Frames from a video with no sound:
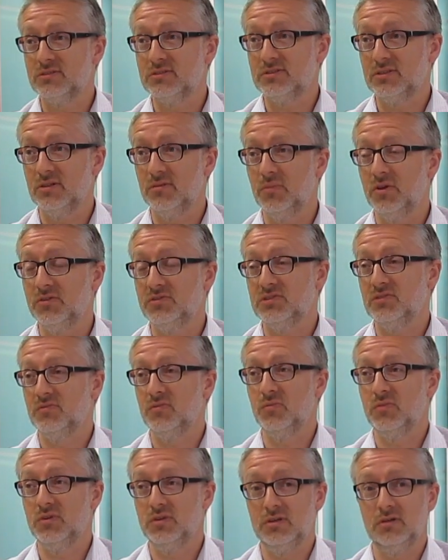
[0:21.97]
so most of
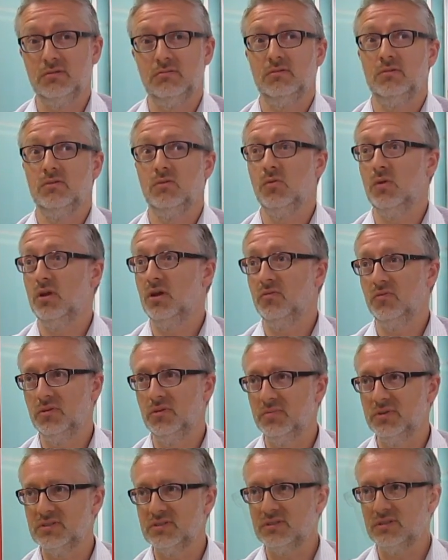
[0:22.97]
them were all over the
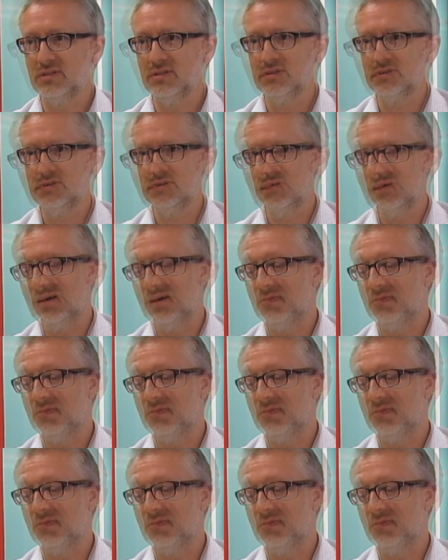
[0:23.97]
business.